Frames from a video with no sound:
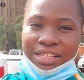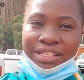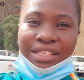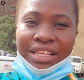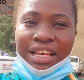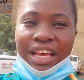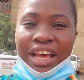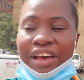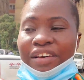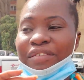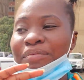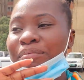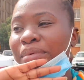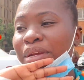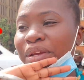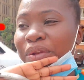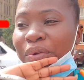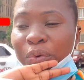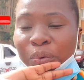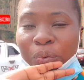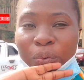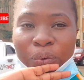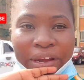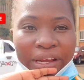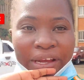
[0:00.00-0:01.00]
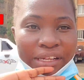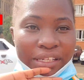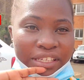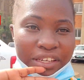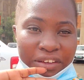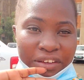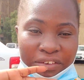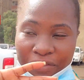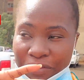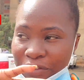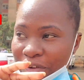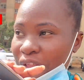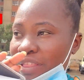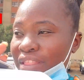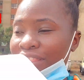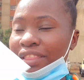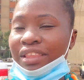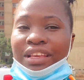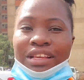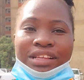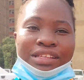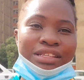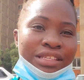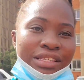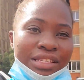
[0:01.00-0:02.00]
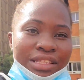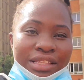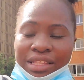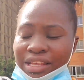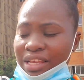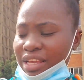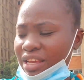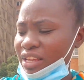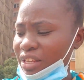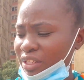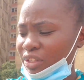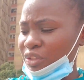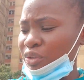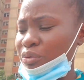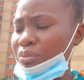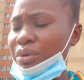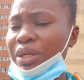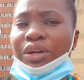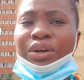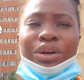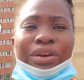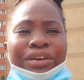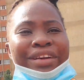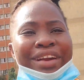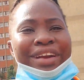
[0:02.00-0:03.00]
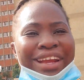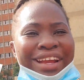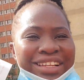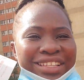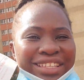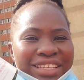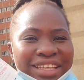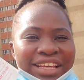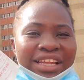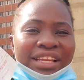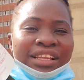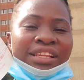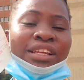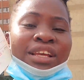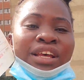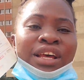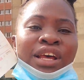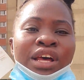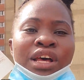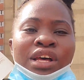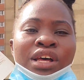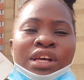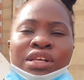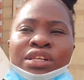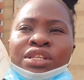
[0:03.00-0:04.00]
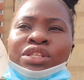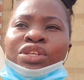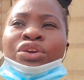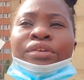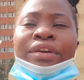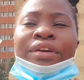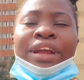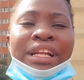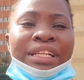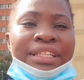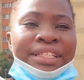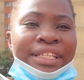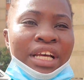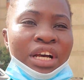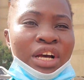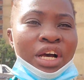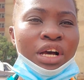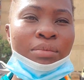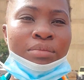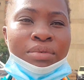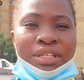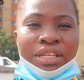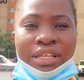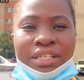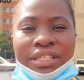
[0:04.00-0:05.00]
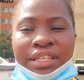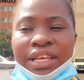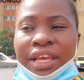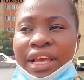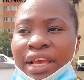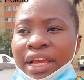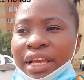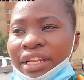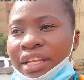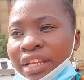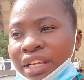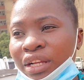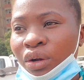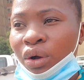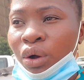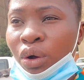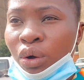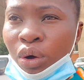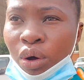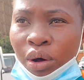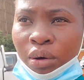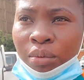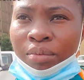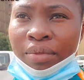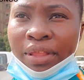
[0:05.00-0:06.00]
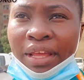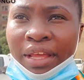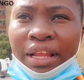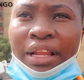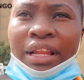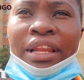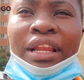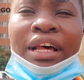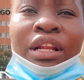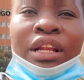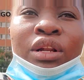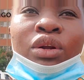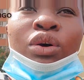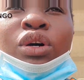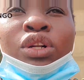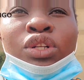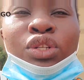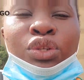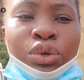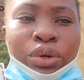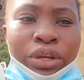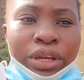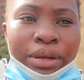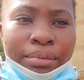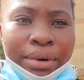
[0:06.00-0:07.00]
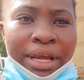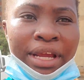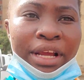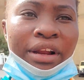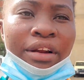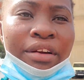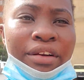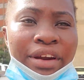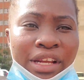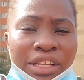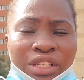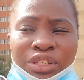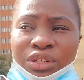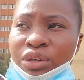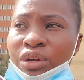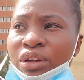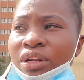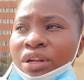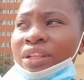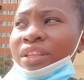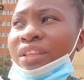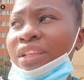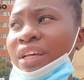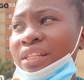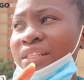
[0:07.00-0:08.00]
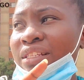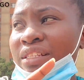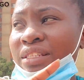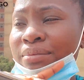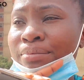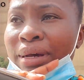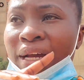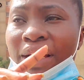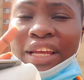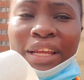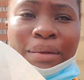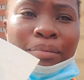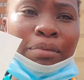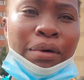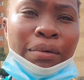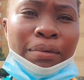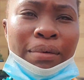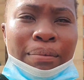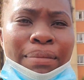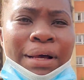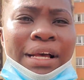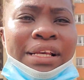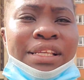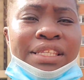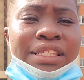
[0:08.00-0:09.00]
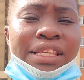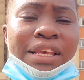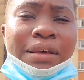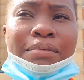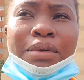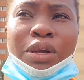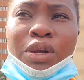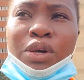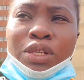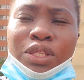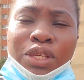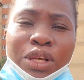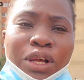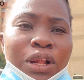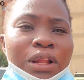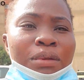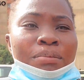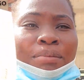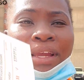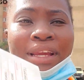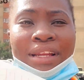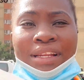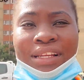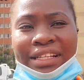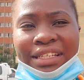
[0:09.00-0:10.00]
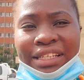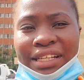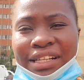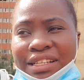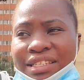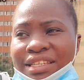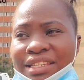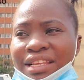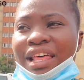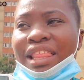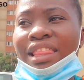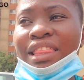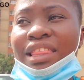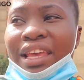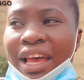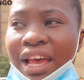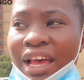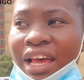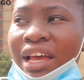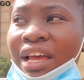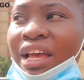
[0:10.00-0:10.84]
I've been waiting for this thing to be corrected. So right now I'm just heading home, then I'll go to immigration that is back in Mombasa because all my details are there.